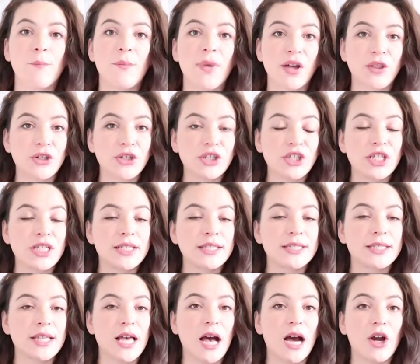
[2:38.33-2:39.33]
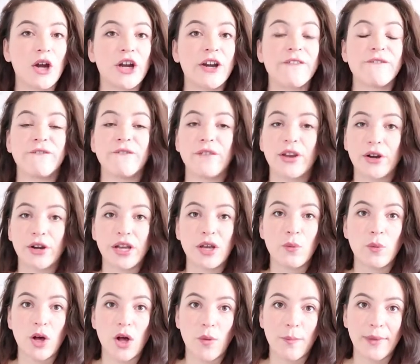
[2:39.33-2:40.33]
Mother jeans are very
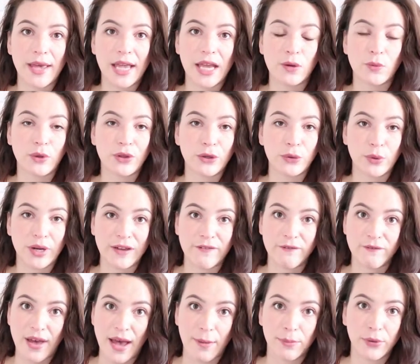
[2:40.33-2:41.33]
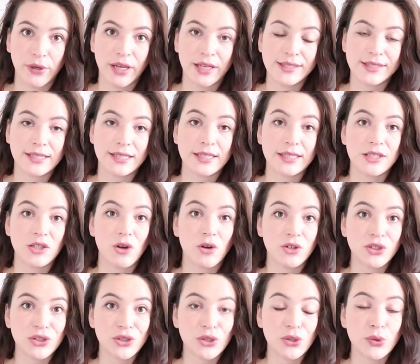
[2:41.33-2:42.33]
well made with great fabrics and it's
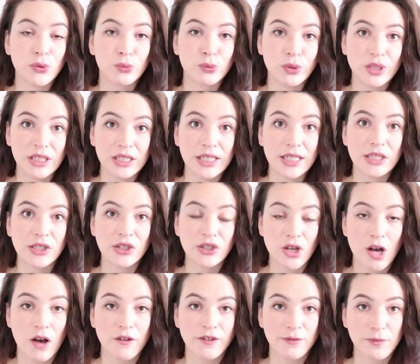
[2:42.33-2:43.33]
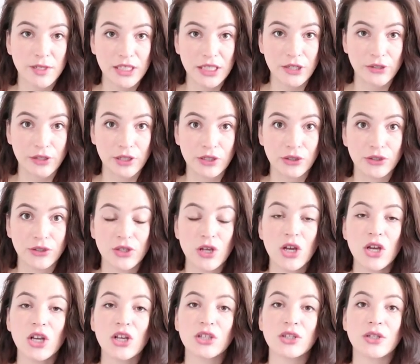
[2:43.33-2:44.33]
also really soft materials.
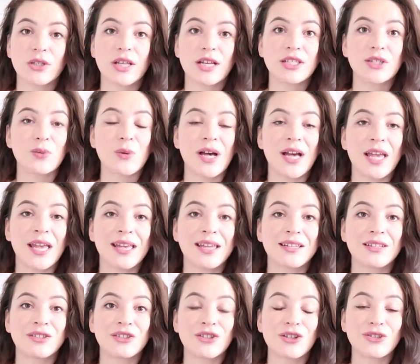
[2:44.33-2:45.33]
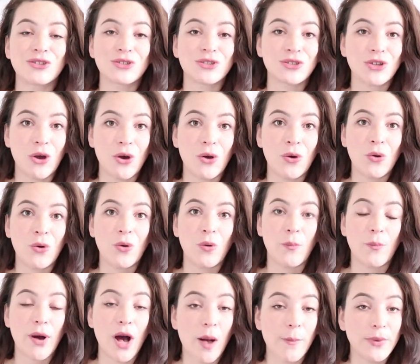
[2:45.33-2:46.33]
So that's why it is
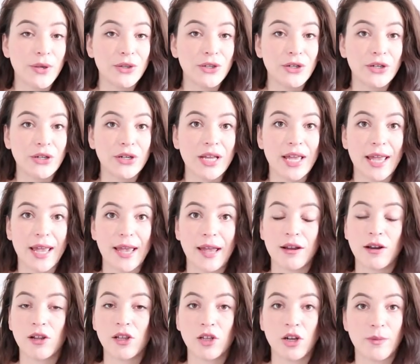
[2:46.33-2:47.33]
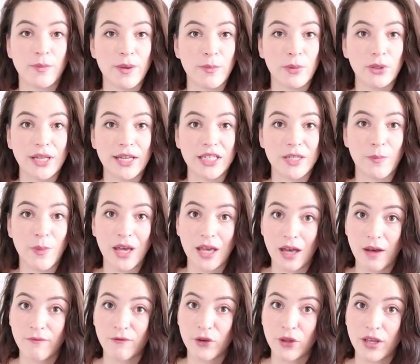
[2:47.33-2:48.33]
so popular and a lot of people like to pay
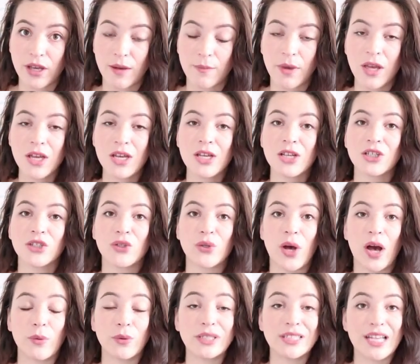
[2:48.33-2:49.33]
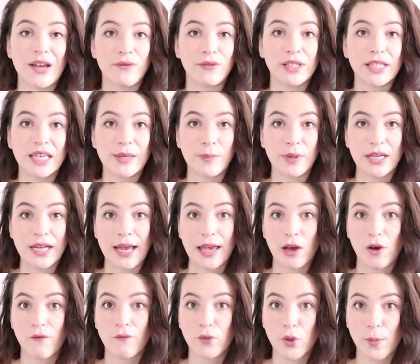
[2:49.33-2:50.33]
up for them. So I would definitely keep an eye
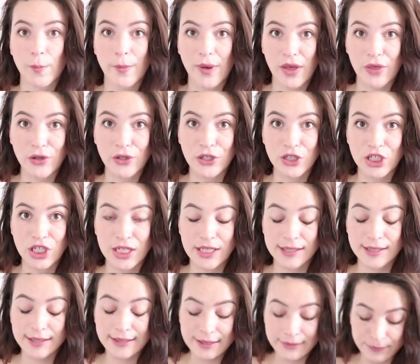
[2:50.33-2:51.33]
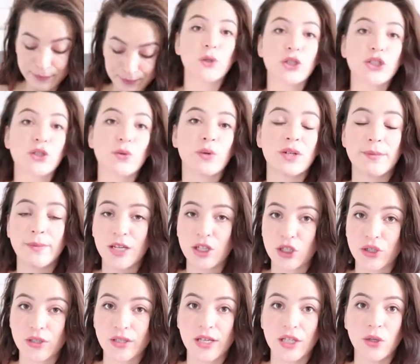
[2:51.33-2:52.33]
out for mother jeans of course, you wanna make
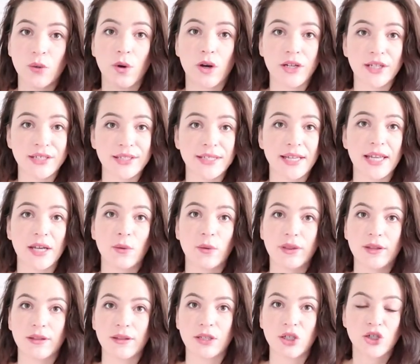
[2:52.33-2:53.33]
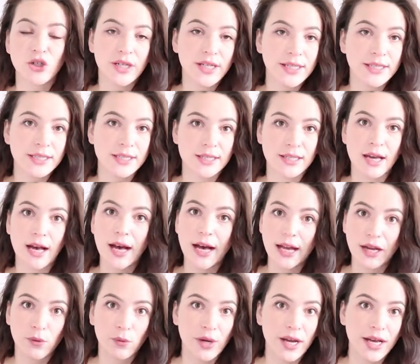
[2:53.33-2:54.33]
sure that you are staying within the trends, the
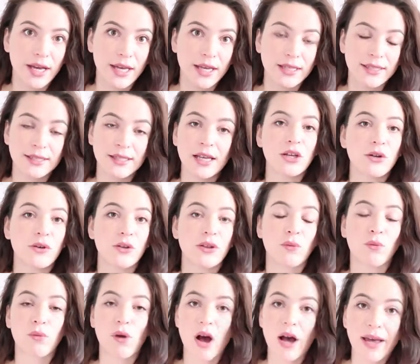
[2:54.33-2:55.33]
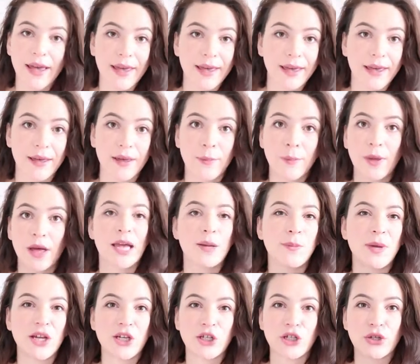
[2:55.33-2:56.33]
high rise, you know, the raw hem, and
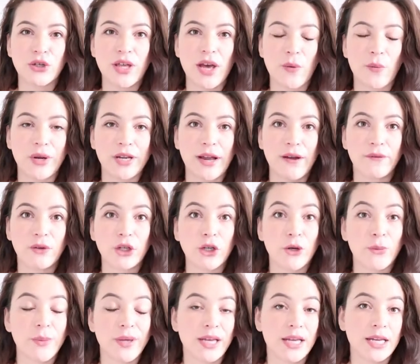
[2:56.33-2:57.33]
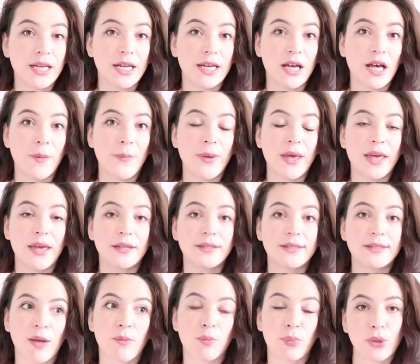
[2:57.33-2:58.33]
make sure that whenever you're picking it up,
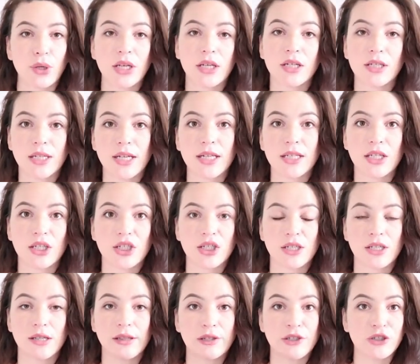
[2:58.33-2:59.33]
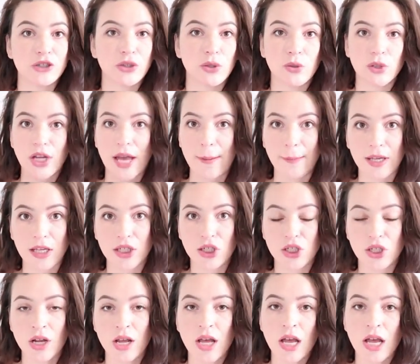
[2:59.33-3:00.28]
it's in pretty good condition and there's no damage.